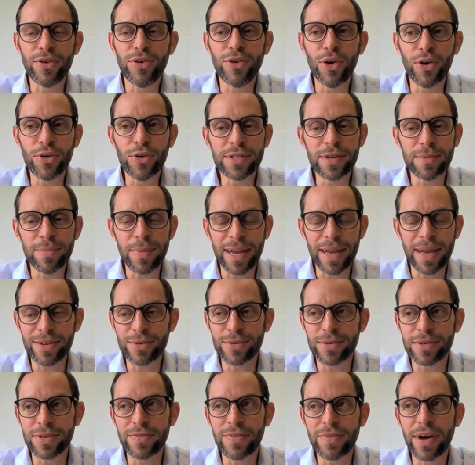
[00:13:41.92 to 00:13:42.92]
not a
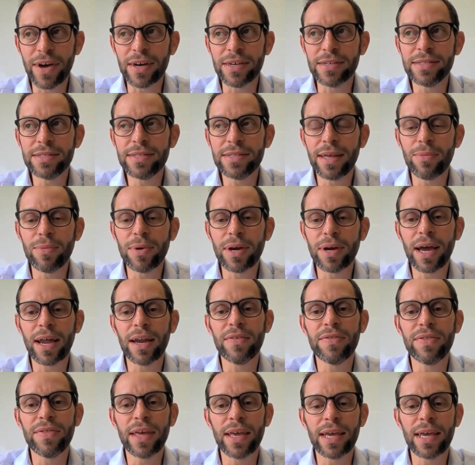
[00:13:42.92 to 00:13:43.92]
medical device, then we're
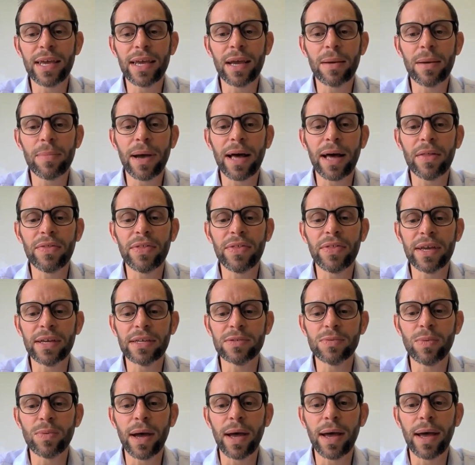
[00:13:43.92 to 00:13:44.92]
kind of thinking about
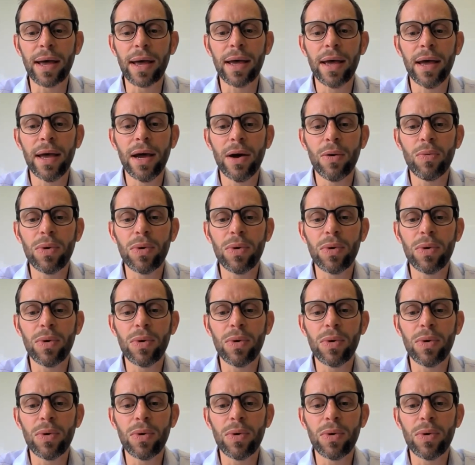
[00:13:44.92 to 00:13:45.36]
things where